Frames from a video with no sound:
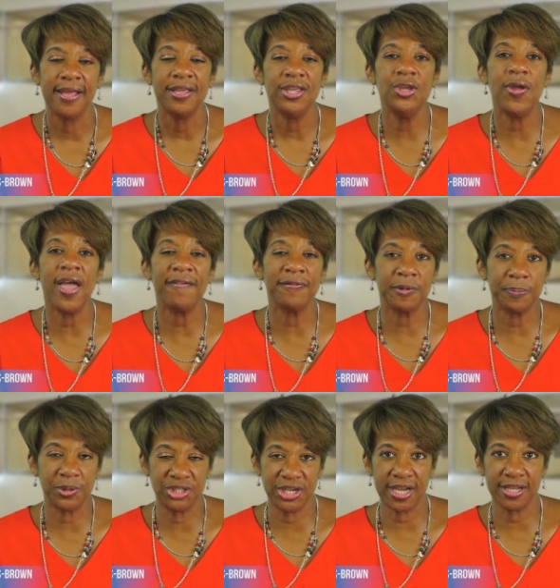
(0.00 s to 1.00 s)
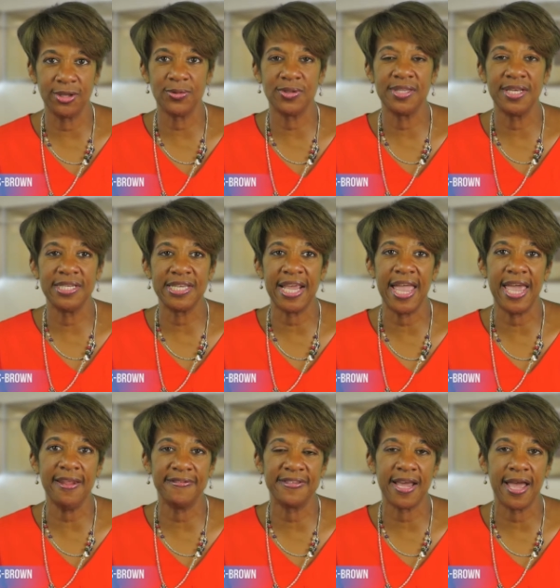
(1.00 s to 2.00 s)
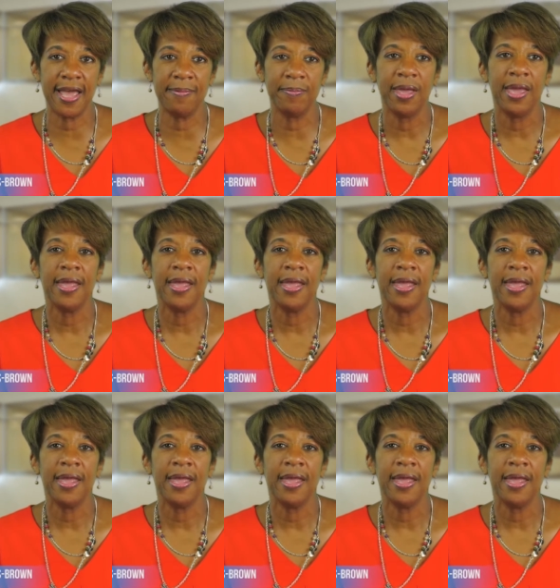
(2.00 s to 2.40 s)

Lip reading: You have to project those things ahead of time.